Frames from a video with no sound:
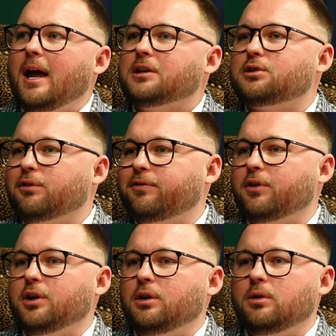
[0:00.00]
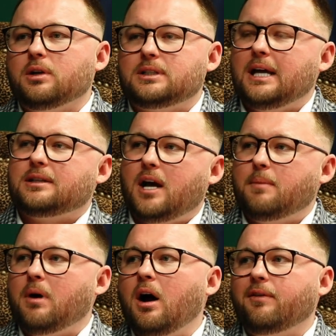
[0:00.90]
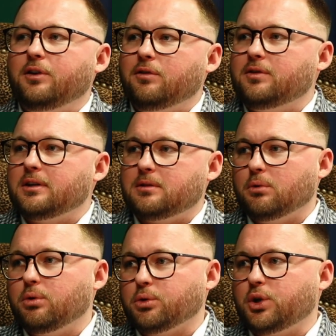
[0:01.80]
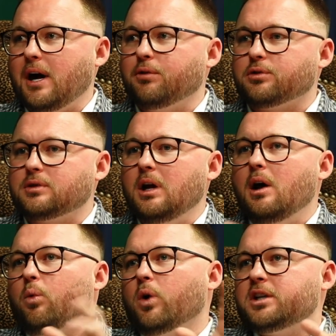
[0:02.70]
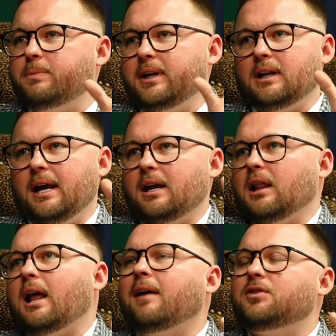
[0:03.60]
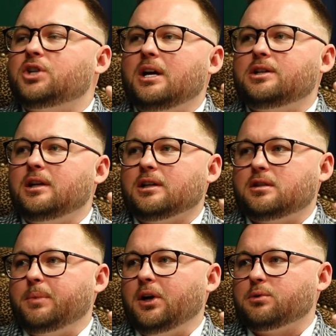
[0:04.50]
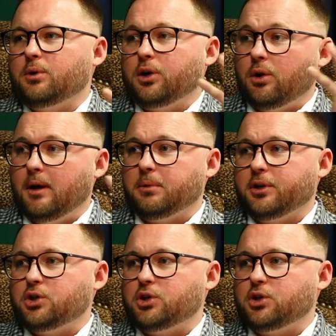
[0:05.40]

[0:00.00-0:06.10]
And so for you to take time off, and you've done some cool travels, what's been like a life-changing experience where you were able to